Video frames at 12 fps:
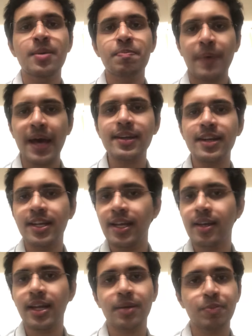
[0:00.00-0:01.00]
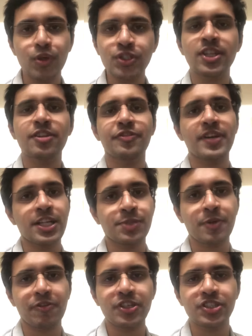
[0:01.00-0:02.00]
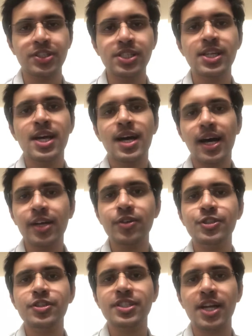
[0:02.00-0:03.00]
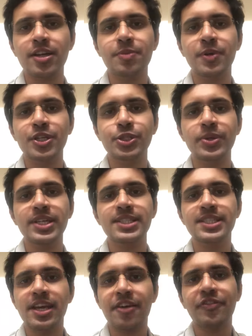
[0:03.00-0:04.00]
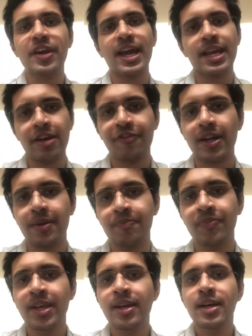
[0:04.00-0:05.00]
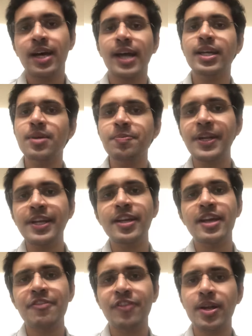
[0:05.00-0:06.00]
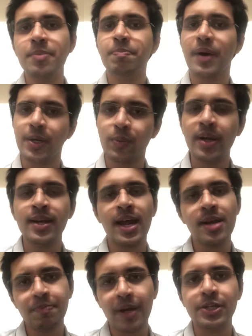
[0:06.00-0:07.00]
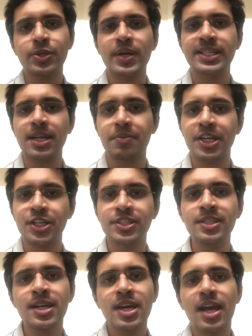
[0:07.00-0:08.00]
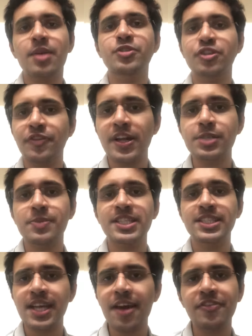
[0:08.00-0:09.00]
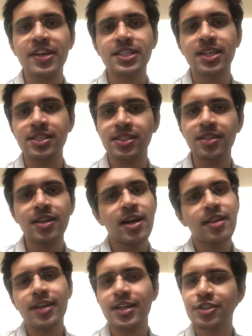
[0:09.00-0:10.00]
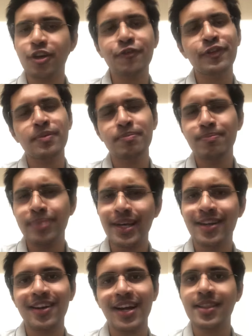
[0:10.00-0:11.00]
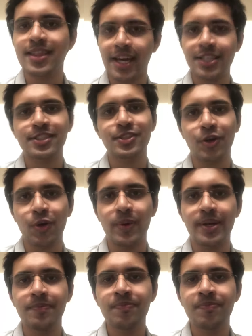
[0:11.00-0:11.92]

Parallelly, like most of the finance professionals, I also started pursuing CFA and FRM. I completed FRM Part 1 and Part 2 examination, and so far as my CFA is concerned, that has gone for a big ride thanks to COVID.